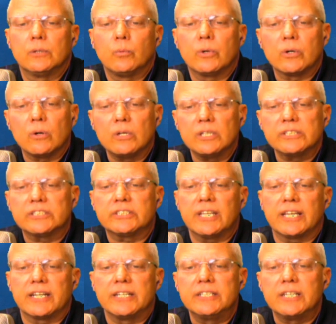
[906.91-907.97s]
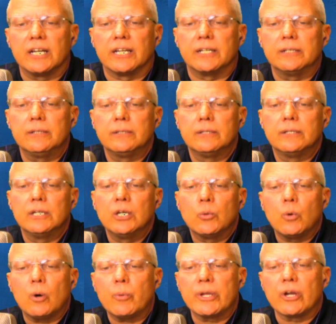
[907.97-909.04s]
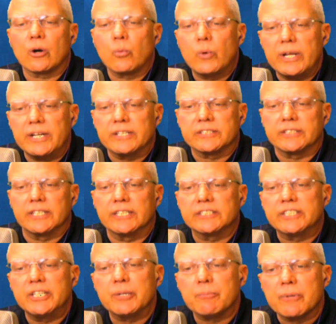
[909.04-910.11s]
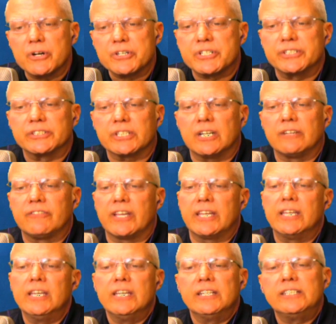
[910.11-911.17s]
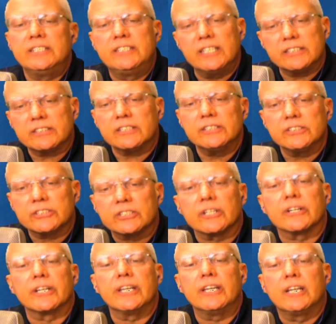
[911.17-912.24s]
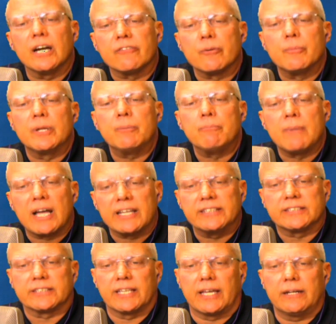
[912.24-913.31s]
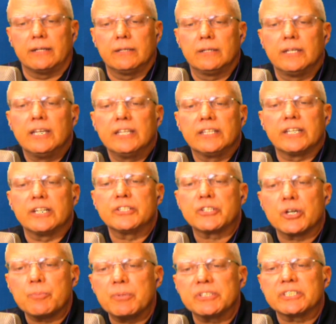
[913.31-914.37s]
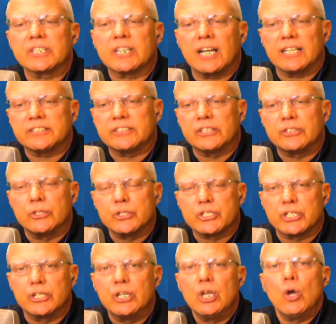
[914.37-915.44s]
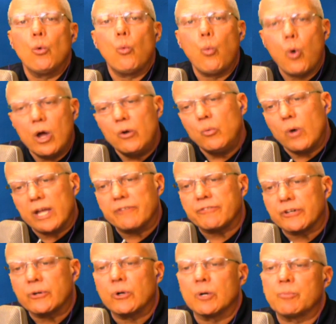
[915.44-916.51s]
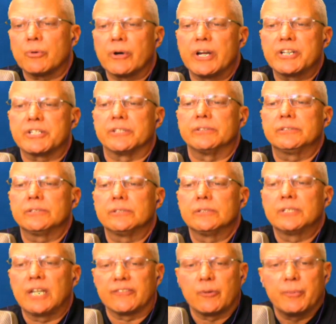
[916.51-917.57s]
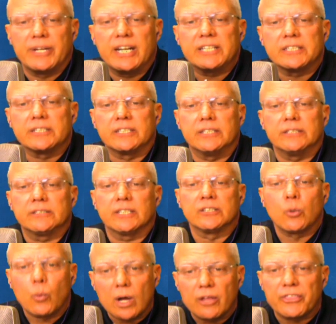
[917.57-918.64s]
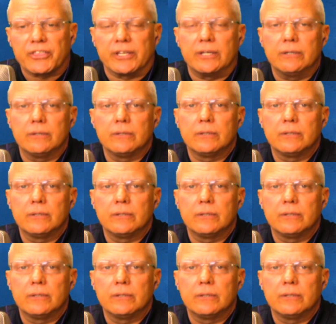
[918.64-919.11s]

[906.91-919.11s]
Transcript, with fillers: When all is said and done, what we are witnessing is the emergence of a disconcerting government mindset that interprets the Constitution one way for corporations, government entities, and the wealthy,